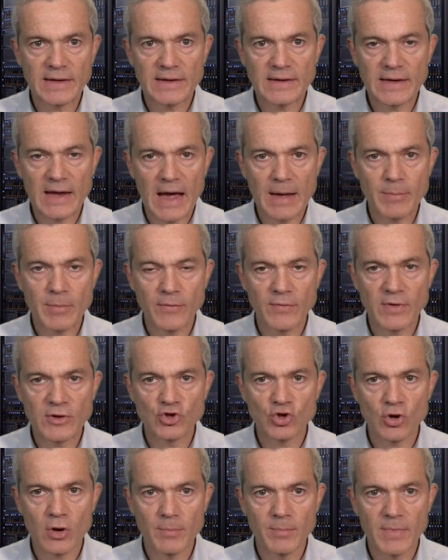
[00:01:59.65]
time of each
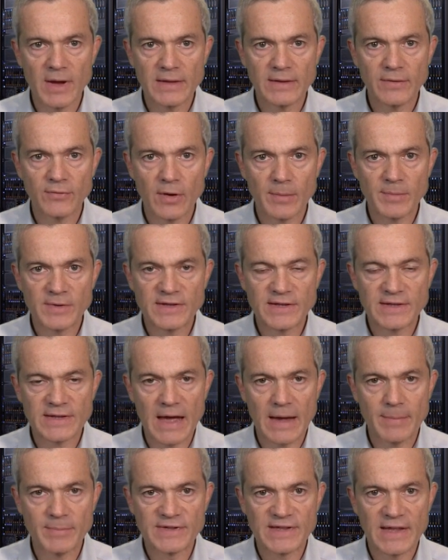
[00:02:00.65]
commit from its
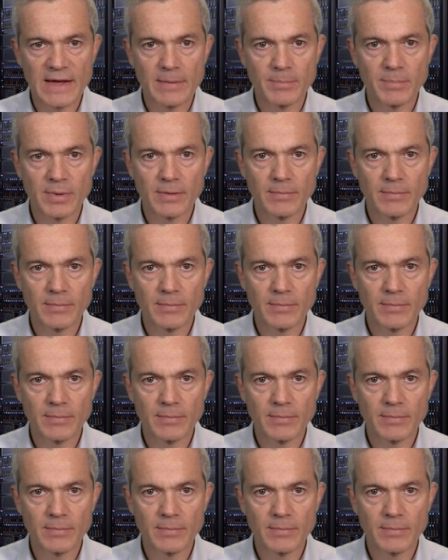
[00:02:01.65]
timestamp.